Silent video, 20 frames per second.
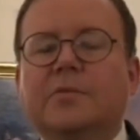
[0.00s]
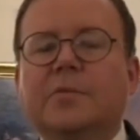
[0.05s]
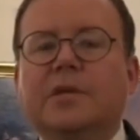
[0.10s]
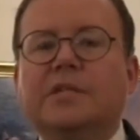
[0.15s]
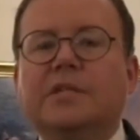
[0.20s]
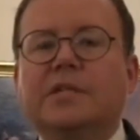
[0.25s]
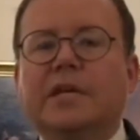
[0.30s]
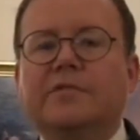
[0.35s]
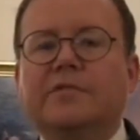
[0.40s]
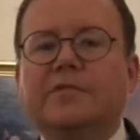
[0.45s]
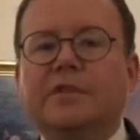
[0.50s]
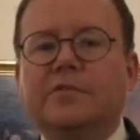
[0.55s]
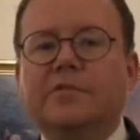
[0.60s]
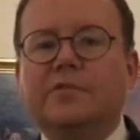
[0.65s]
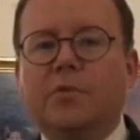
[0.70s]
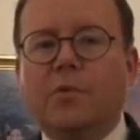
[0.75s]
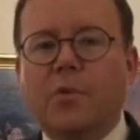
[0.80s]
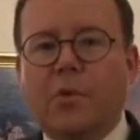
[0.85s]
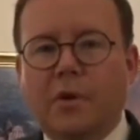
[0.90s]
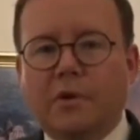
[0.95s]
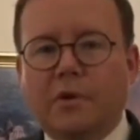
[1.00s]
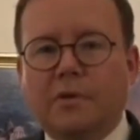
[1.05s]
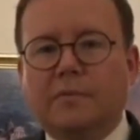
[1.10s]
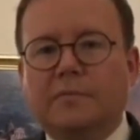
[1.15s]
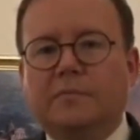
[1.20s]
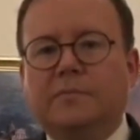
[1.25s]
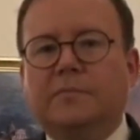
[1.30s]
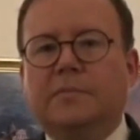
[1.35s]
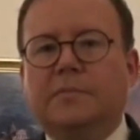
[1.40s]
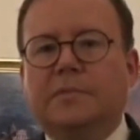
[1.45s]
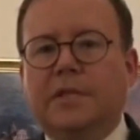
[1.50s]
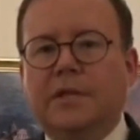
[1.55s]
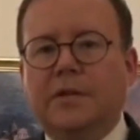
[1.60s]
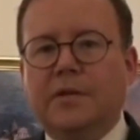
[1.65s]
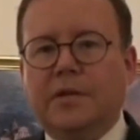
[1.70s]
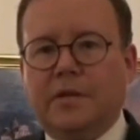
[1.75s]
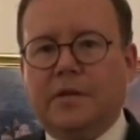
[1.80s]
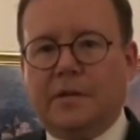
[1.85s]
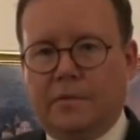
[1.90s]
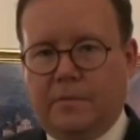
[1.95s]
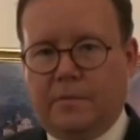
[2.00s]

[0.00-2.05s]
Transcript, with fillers: which gives us all the